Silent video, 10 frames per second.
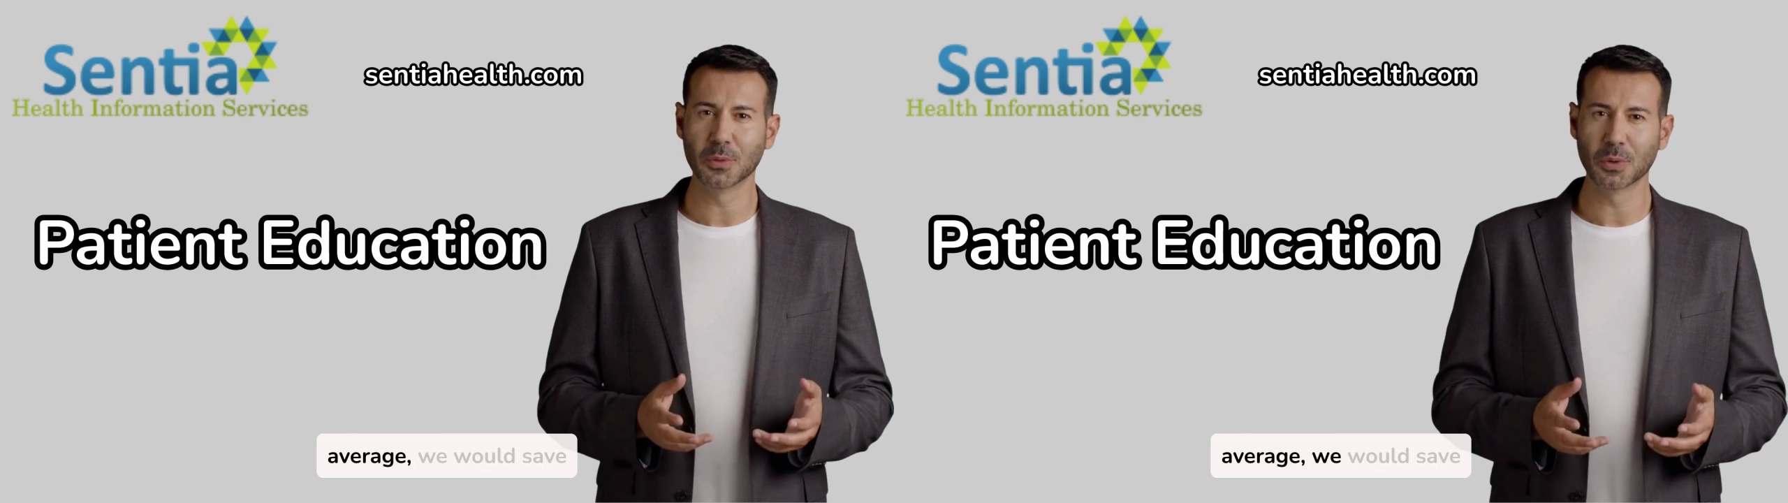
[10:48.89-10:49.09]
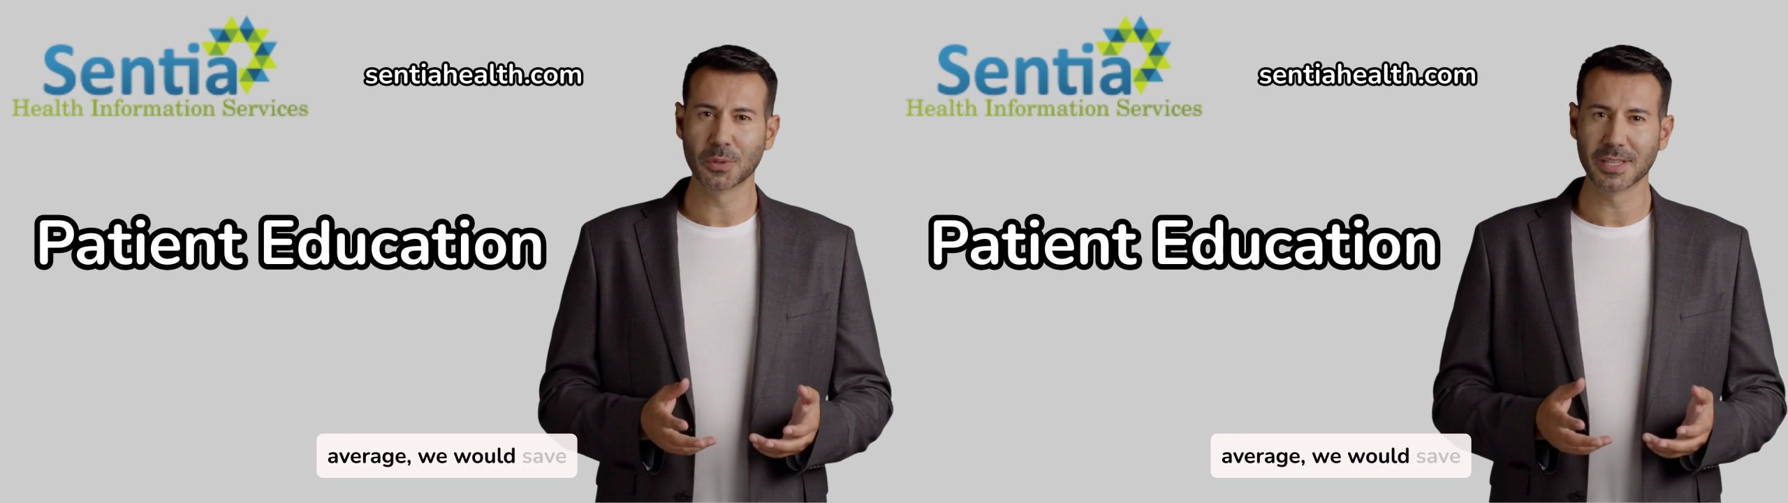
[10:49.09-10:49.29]

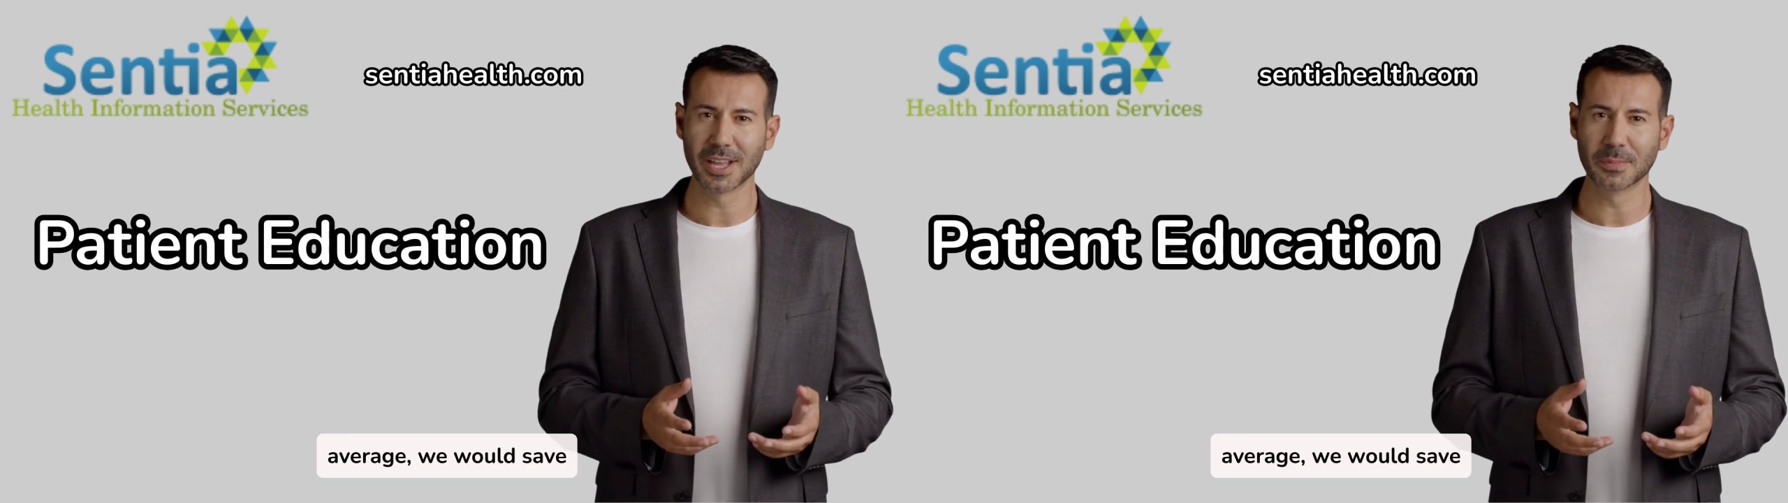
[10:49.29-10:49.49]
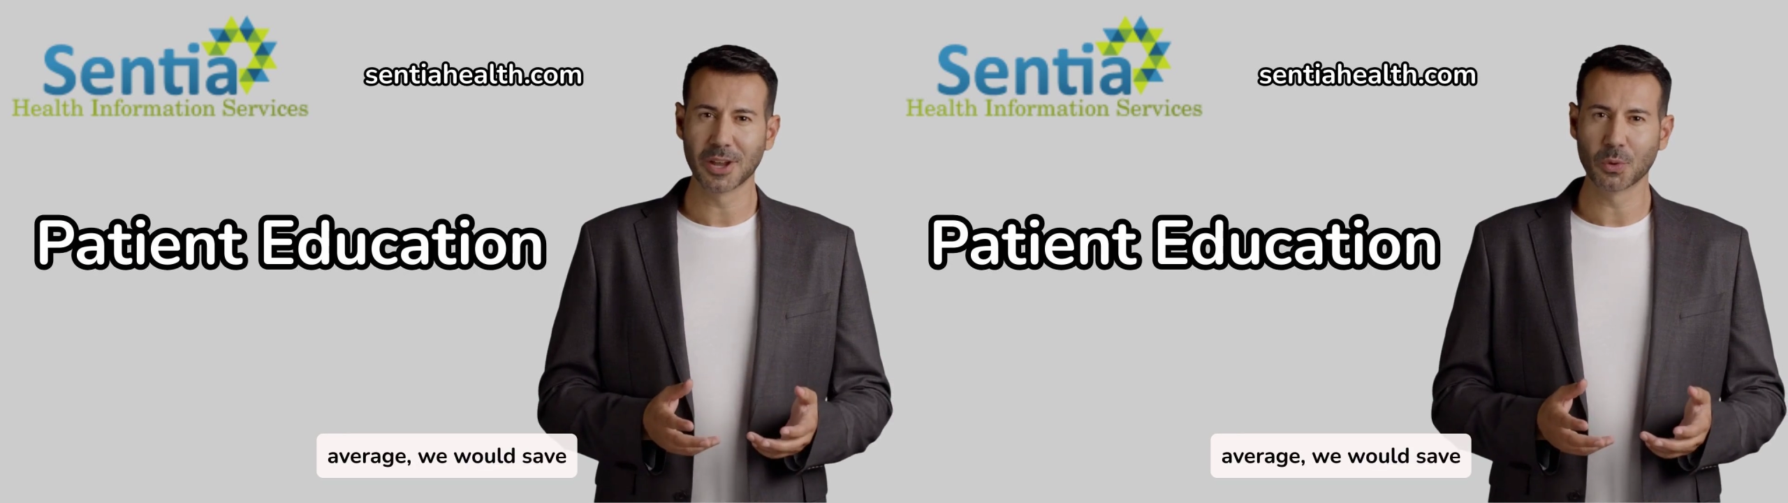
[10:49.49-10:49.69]
we would
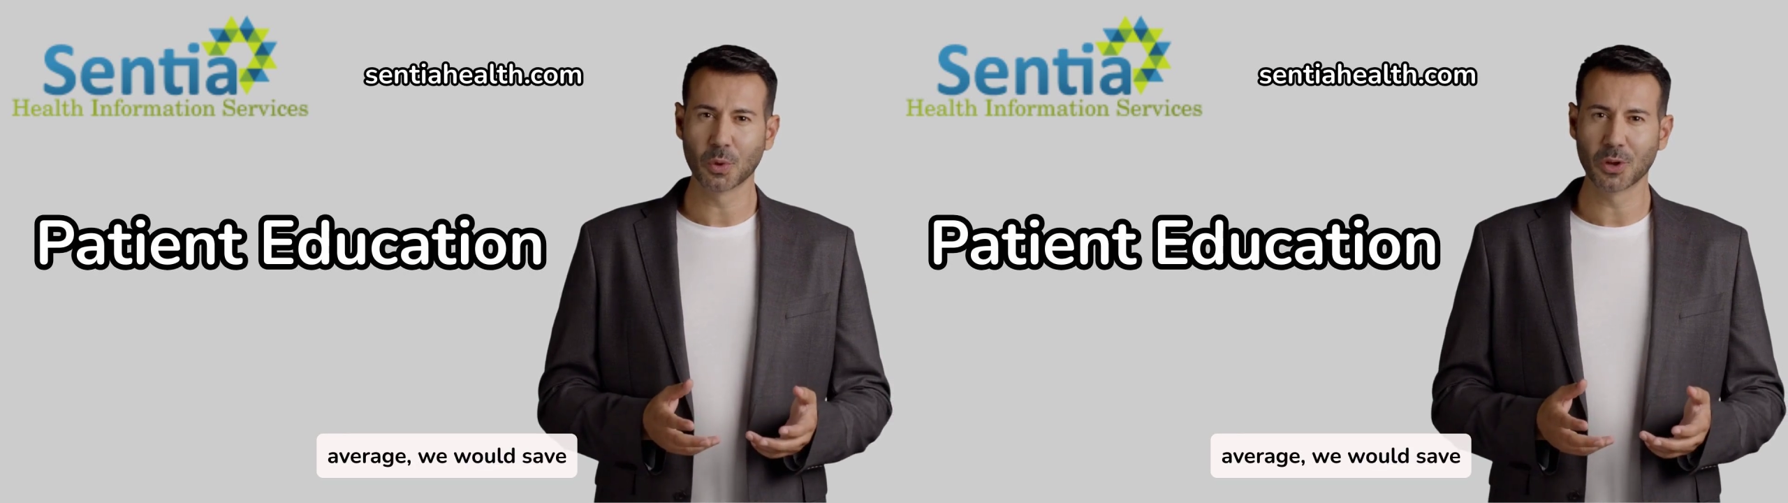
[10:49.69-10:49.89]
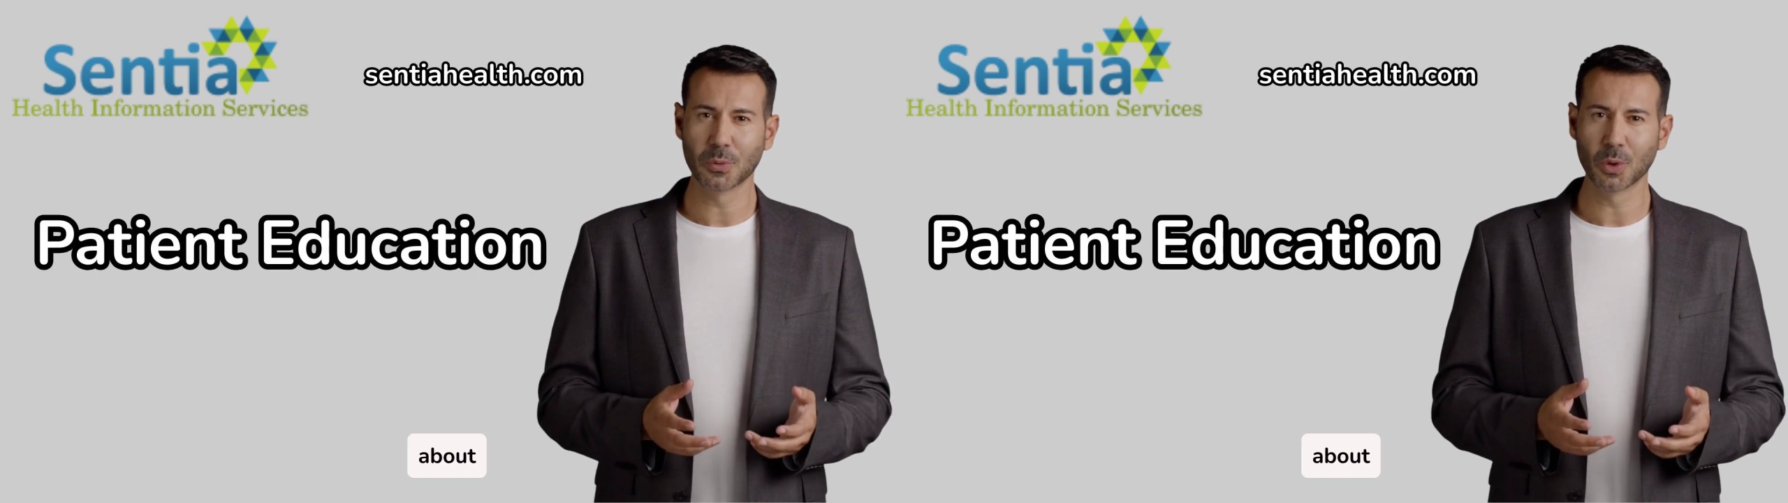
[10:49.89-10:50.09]
save
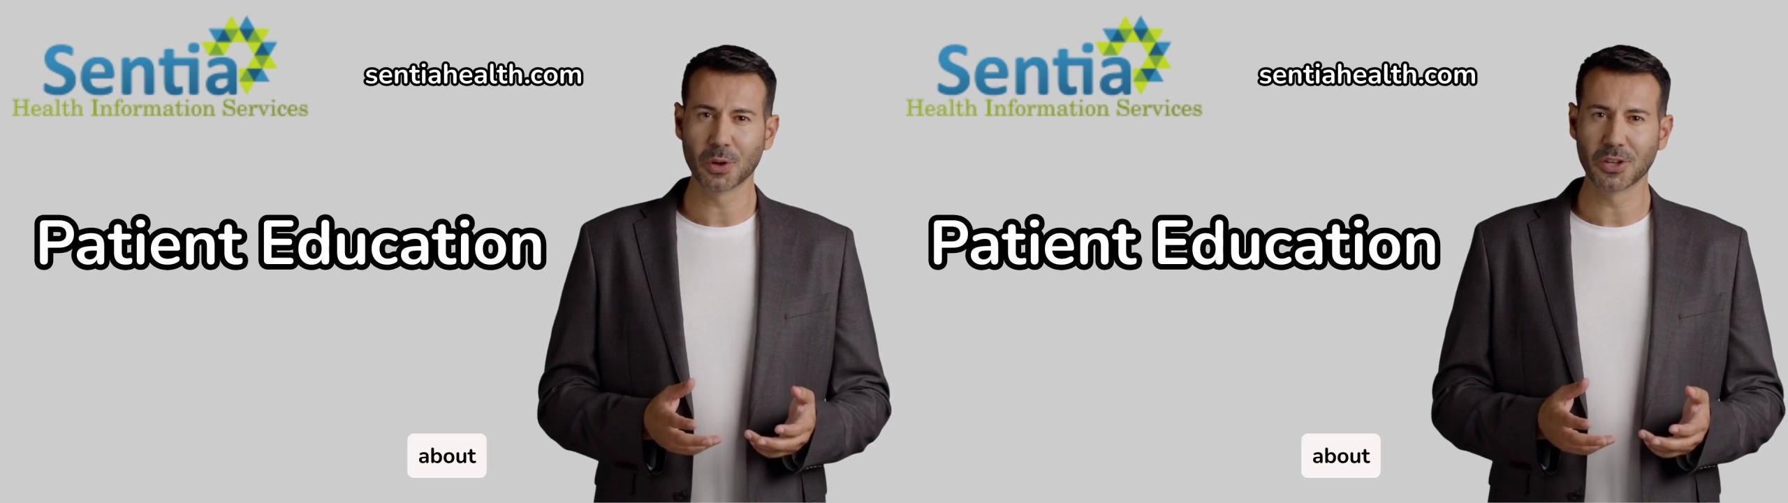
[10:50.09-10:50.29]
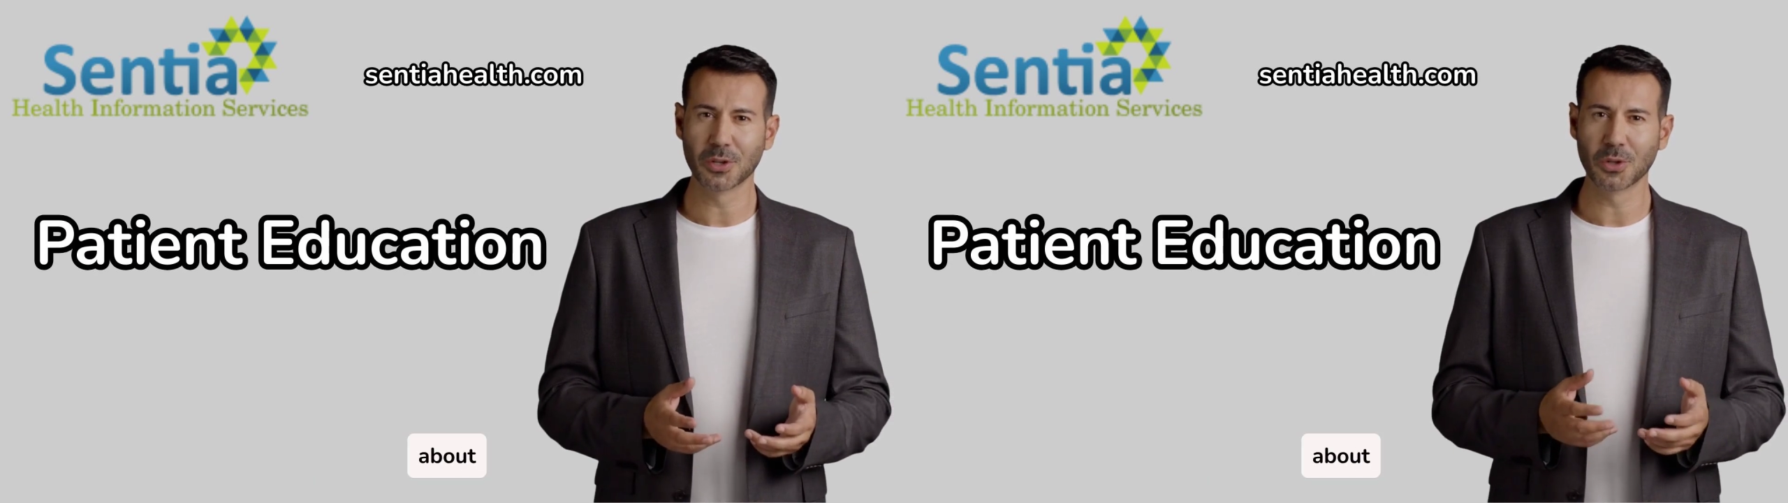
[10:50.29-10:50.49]
about
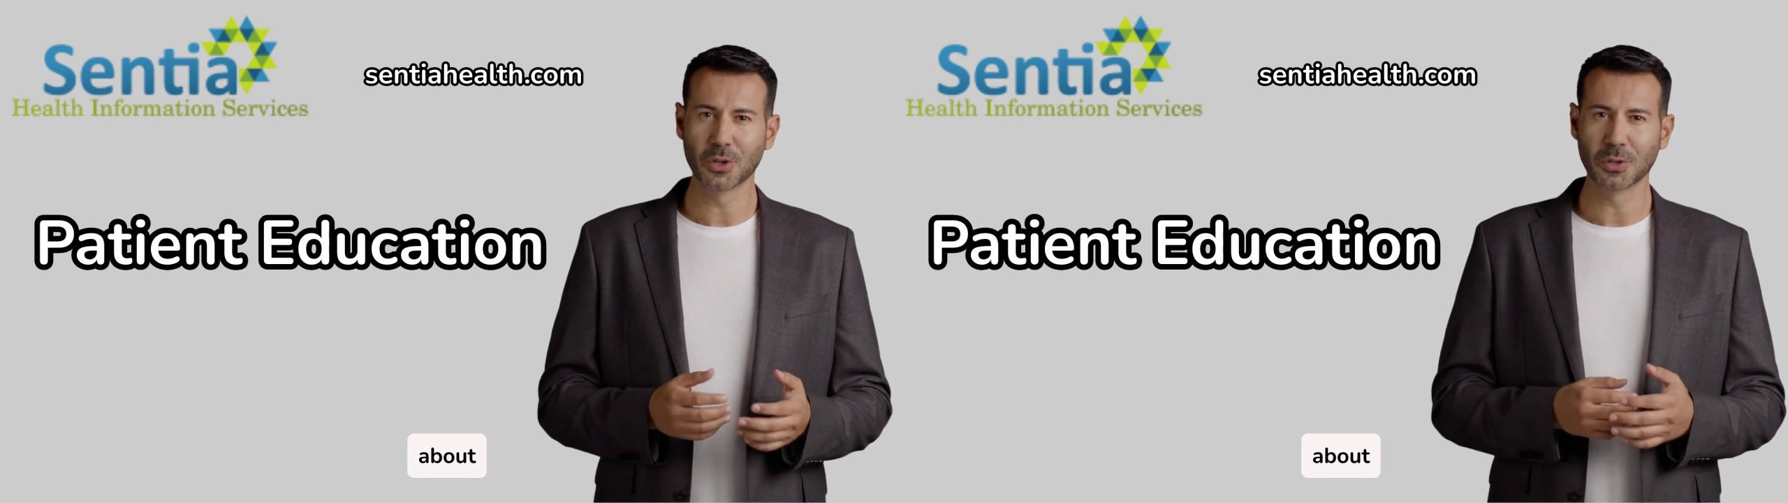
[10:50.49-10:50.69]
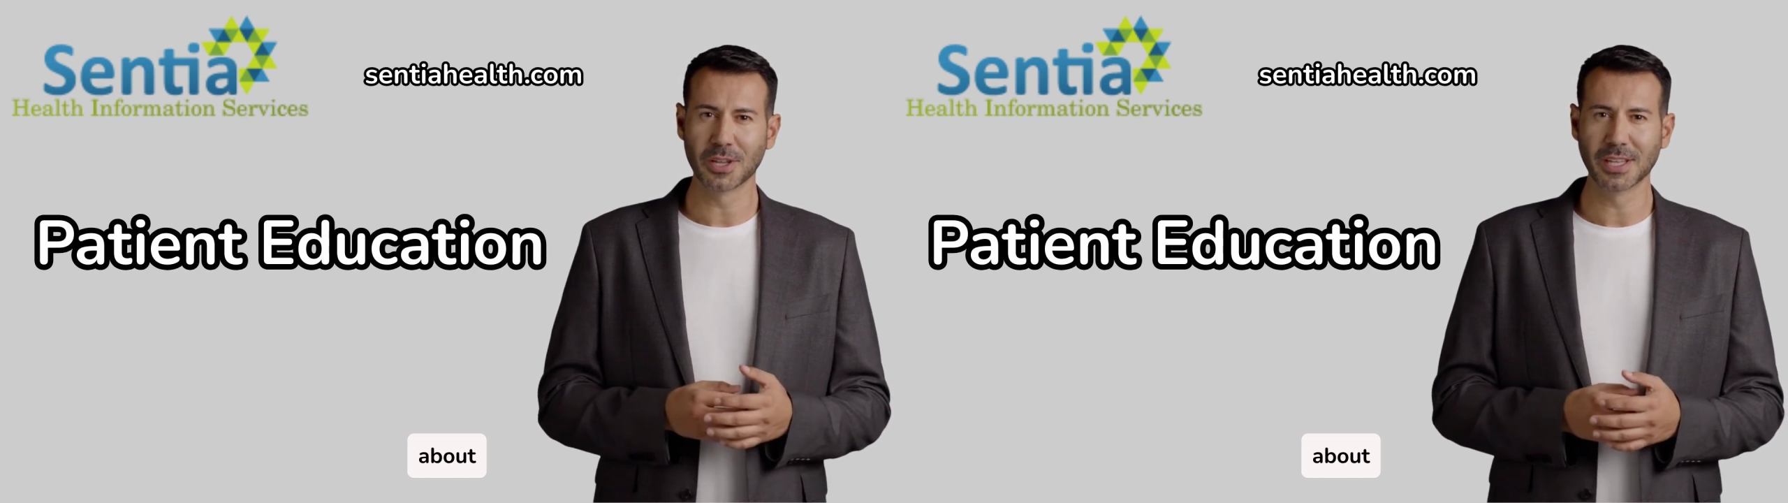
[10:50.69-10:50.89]

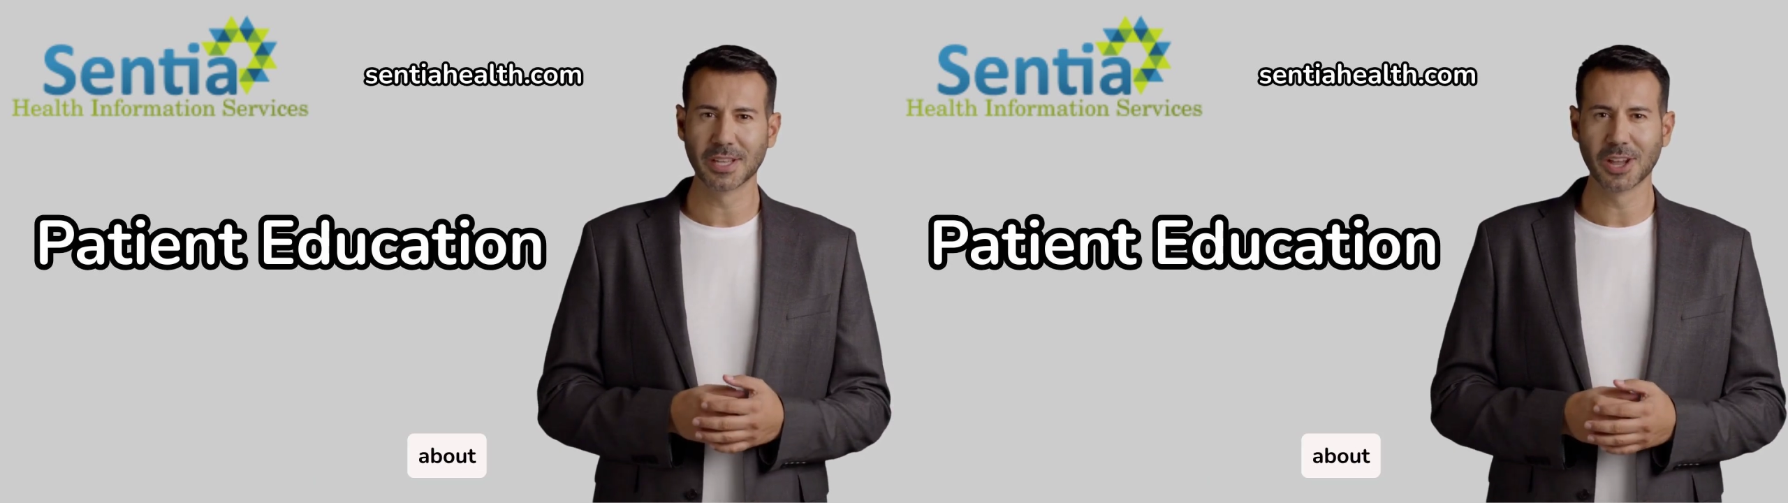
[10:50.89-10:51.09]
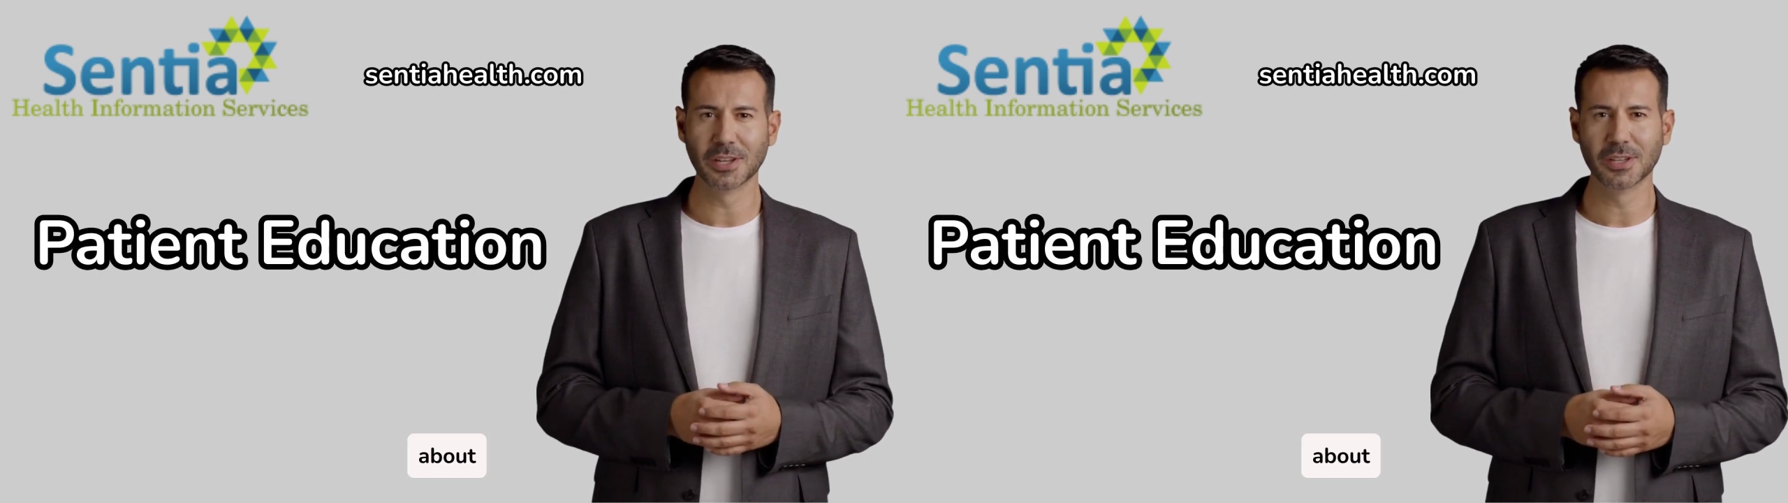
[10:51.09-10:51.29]
$1.2 trillion.